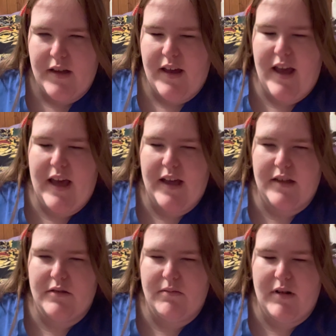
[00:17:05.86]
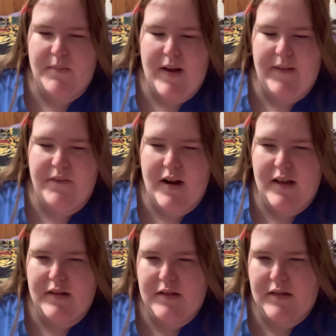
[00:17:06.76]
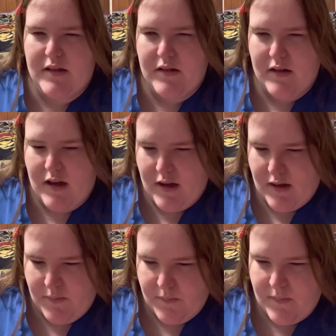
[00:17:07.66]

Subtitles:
and one of my friends who